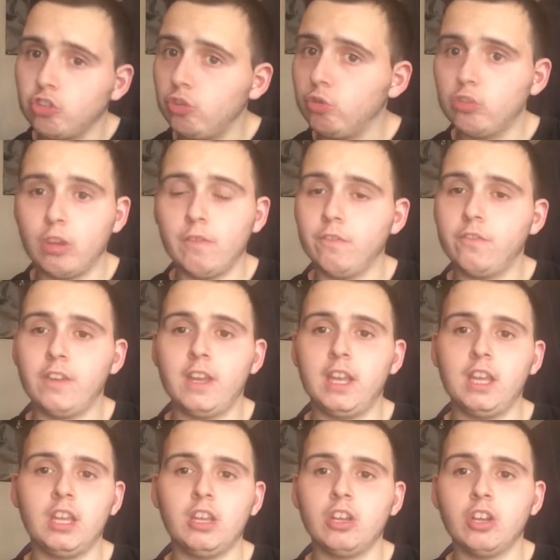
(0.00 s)
shoot
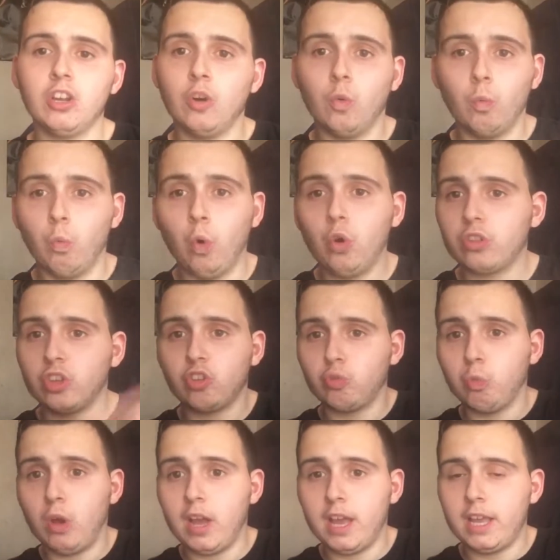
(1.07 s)
something, walk this
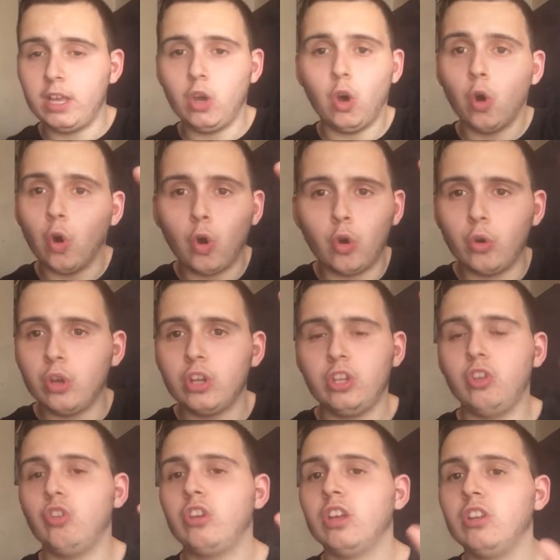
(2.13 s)
way, or
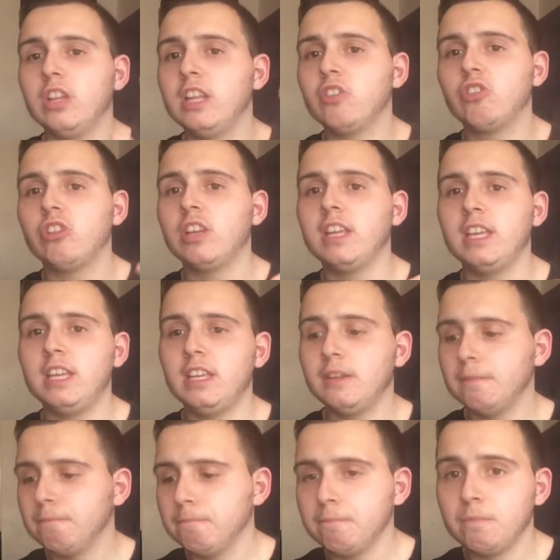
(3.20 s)
you can literally,
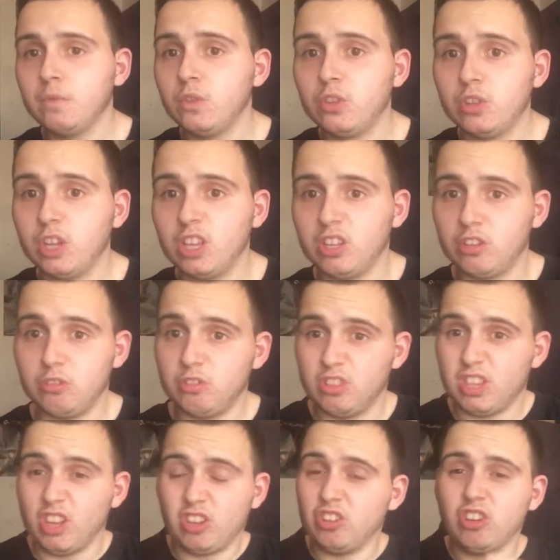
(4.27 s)

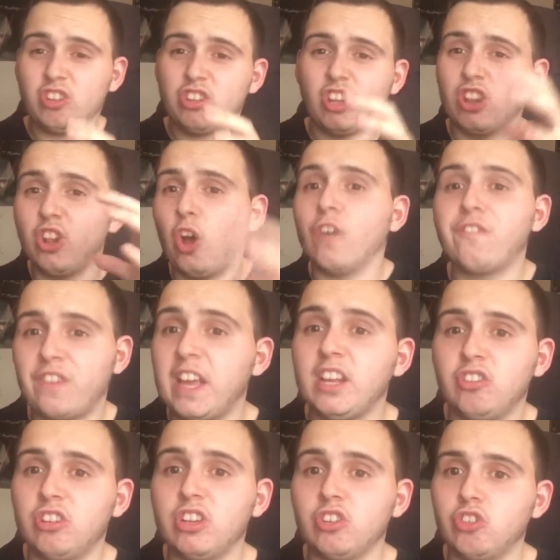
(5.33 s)
there's just a lot of
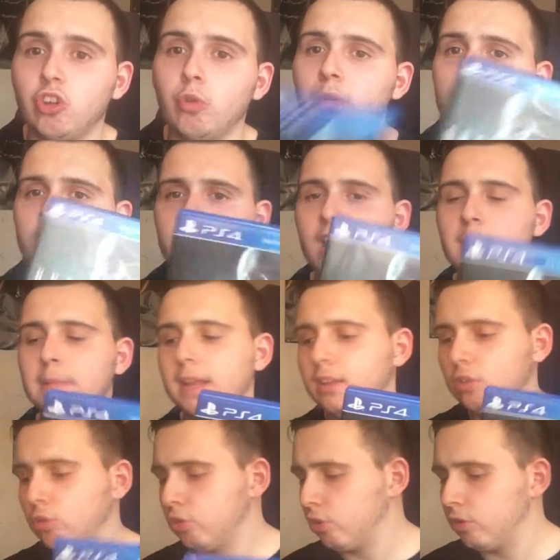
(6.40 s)
things you can do with this game. And
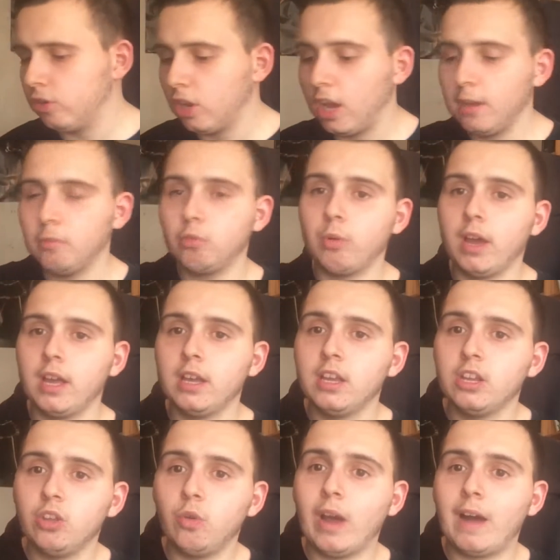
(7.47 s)
there's also times where
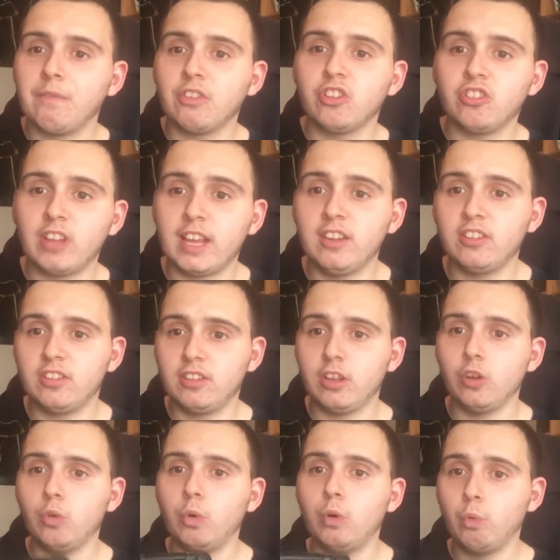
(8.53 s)
you have to stay
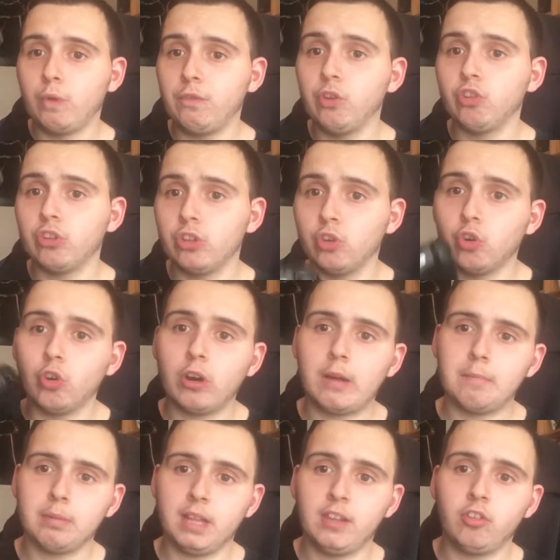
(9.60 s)
still with using your
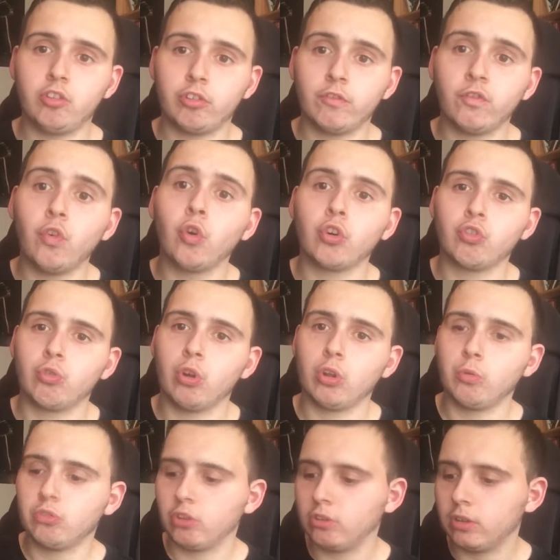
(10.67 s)
PlayStation 4 controller,
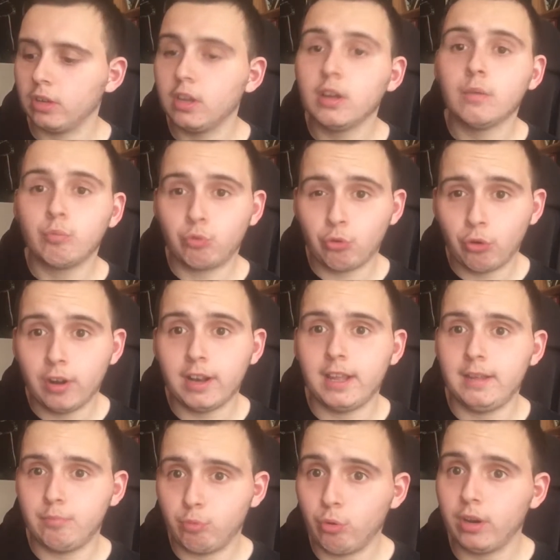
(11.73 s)
which is
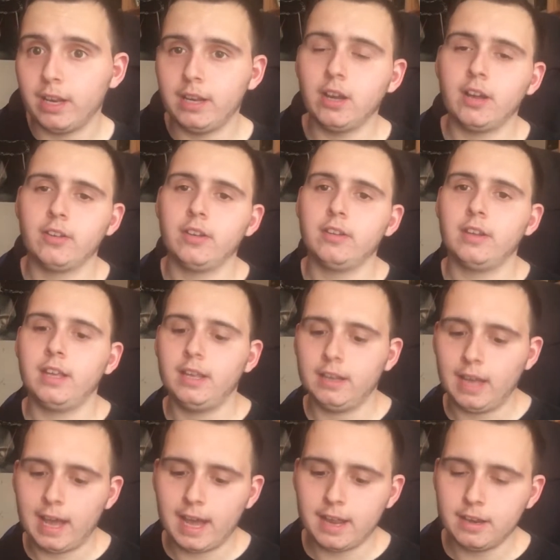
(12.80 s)
pretty nice indeed.
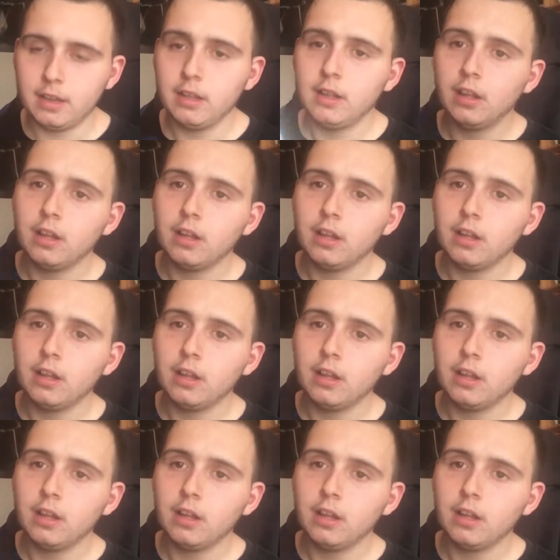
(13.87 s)
And